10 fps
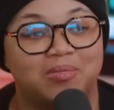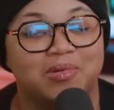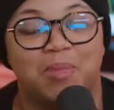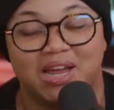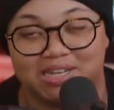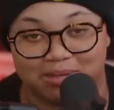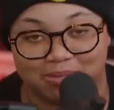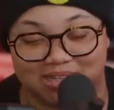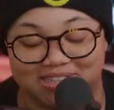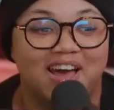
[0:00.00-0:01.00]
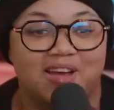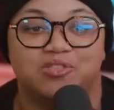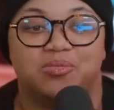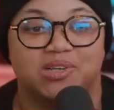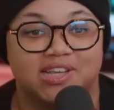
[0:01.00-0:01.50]
my demon. I'm
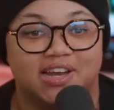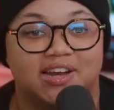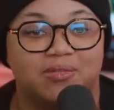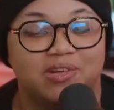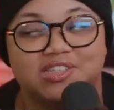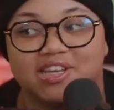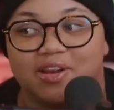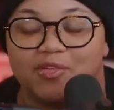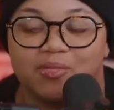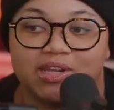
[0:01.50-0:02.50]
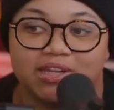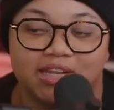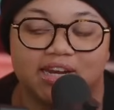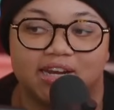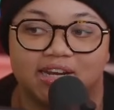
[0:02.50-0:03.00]
super excited. Once again, I'm filming
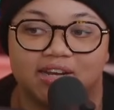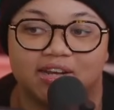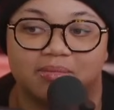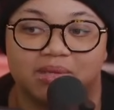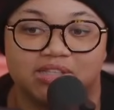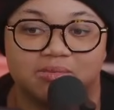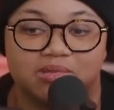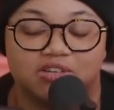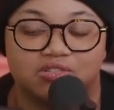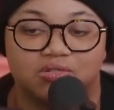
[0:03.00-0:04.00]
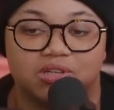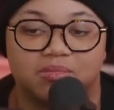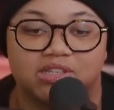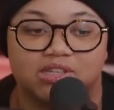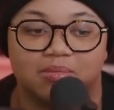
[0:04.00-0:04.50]
late at night. My sleep schedule is really
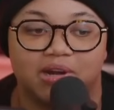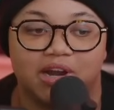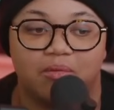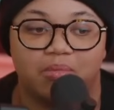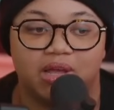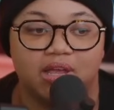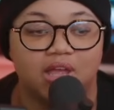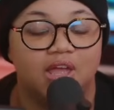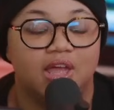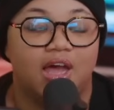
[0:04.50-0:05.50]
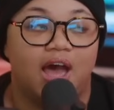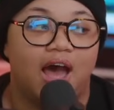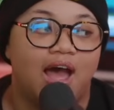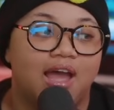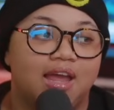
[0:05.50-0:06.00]
messed up right now, but
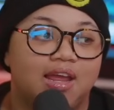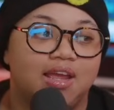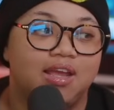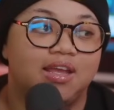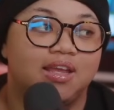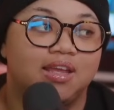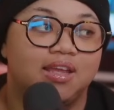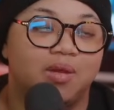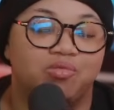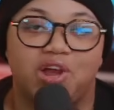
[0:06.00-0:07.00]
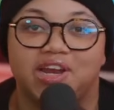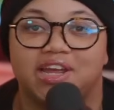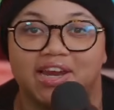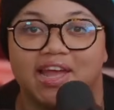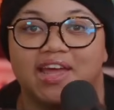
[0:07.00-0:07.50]
I am trying to
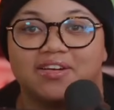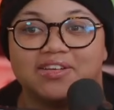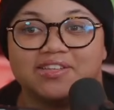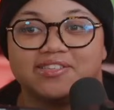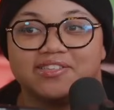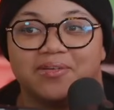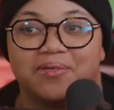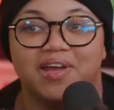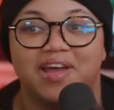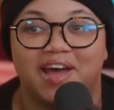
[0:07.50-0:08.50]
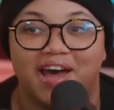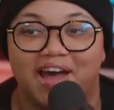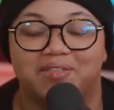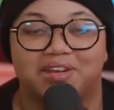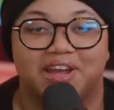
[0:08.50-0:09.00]
get ahead on this, so I
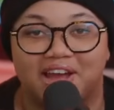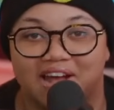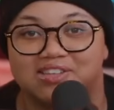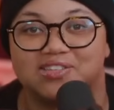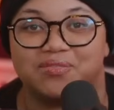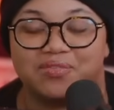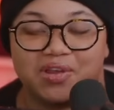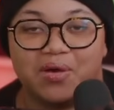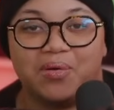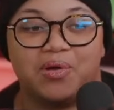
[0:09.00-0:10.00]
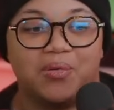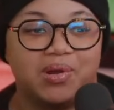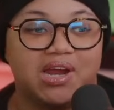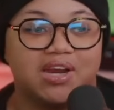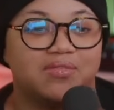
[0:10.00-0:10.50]
have like a constant flow
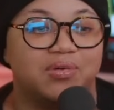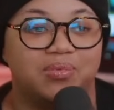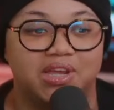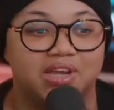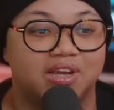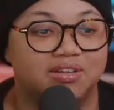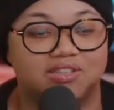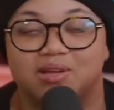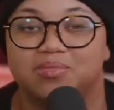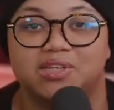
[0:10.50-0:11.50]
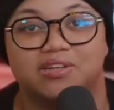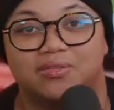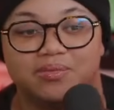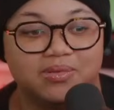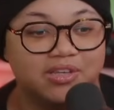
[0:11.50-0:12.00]
going out every week or something
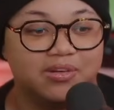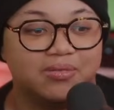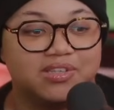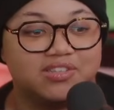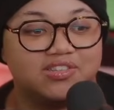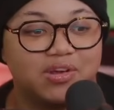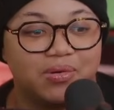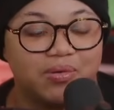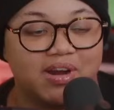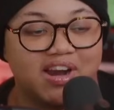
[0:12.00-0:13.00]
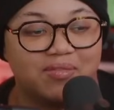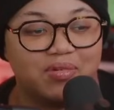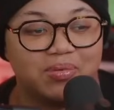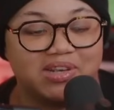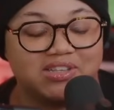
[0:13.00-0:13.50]
of, you know, this show going out
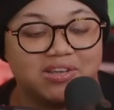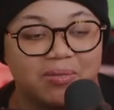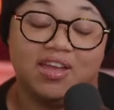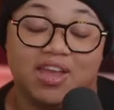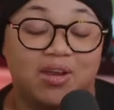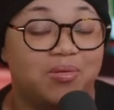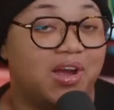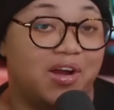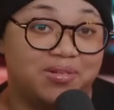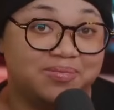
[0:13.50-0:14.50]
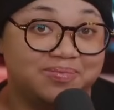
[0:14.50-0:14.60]
every week. So here we are,